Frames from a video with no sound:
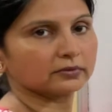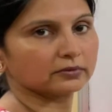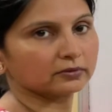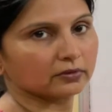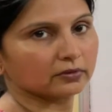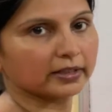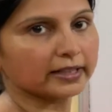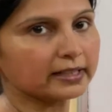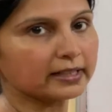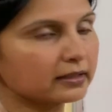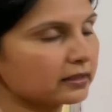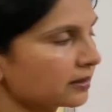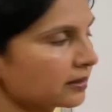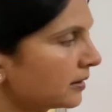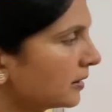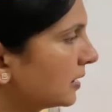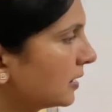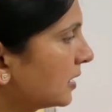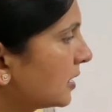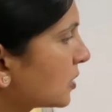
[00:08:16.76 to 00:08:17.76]
right?
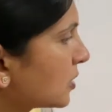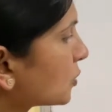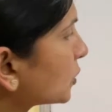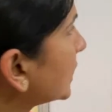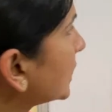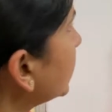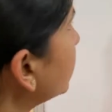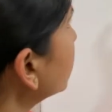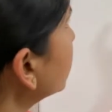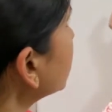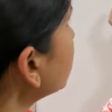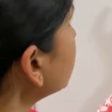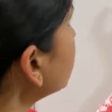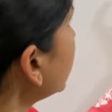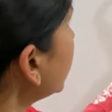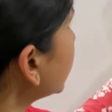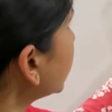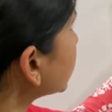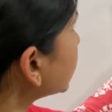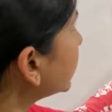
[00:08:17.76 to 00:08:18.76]
So D1
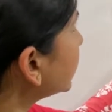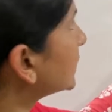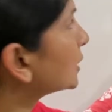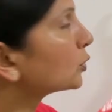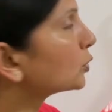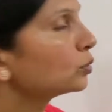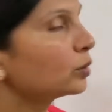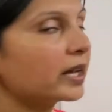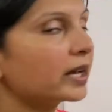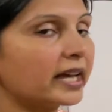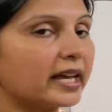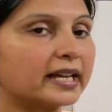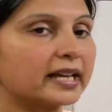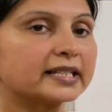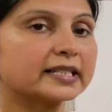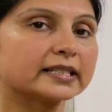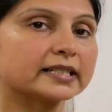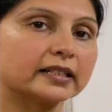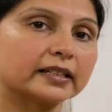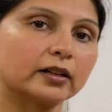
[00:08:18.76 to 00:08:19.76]
and D2
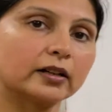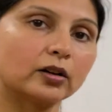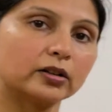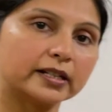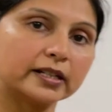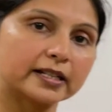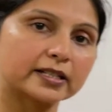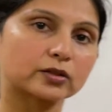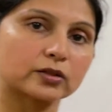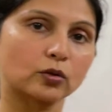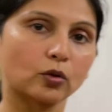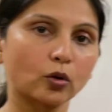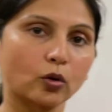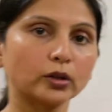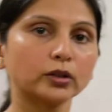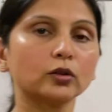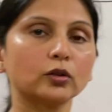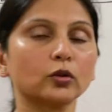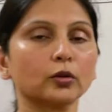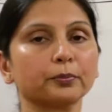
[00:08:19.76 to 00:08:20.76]
has its
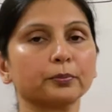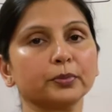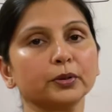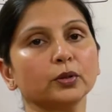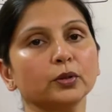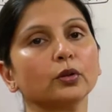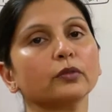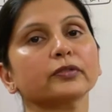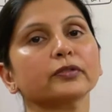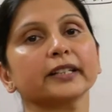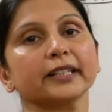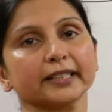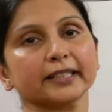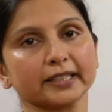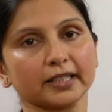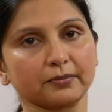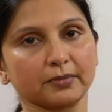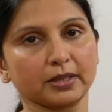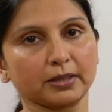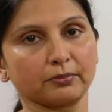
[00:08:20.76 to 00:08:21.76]
own copy of
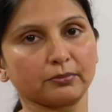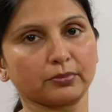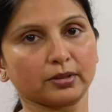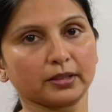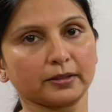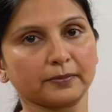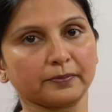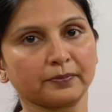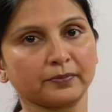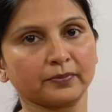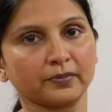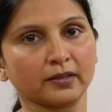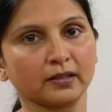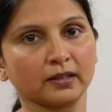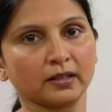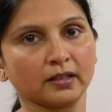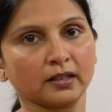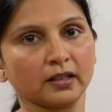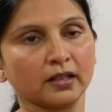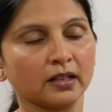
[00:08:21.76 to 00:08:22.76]
data member.
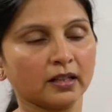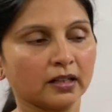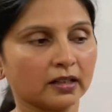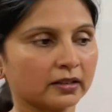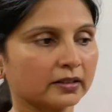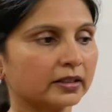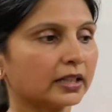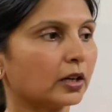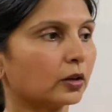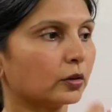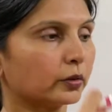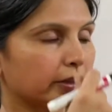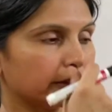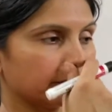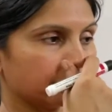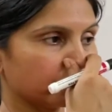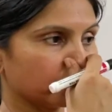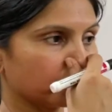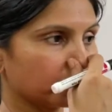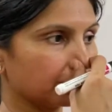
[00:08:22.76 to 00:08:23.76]
Now,
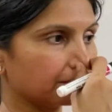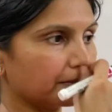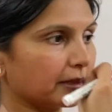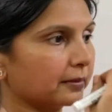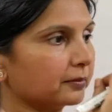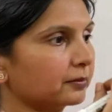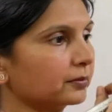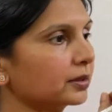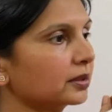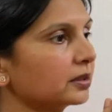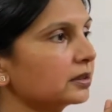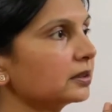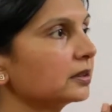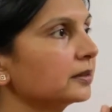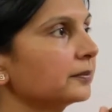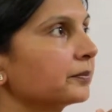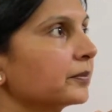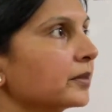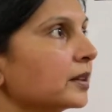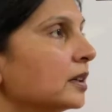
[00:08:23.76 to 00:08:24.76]
if you
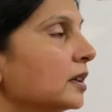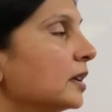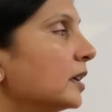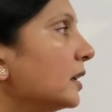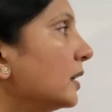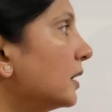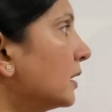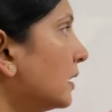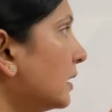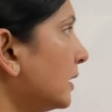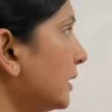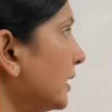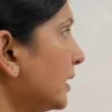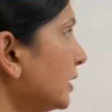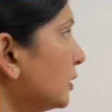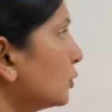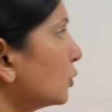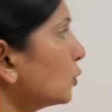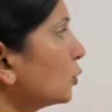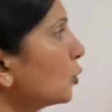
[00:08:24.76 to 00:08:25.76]
remember,
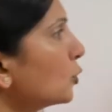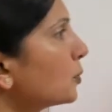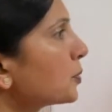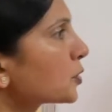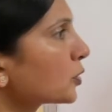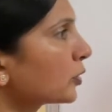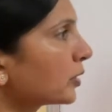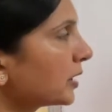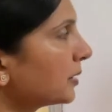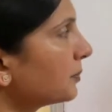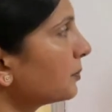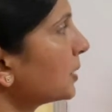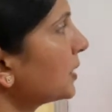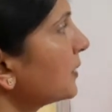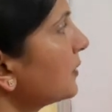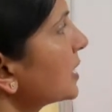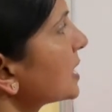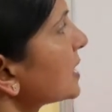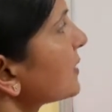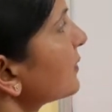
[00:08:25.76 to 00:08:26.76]
in OOPS or in previous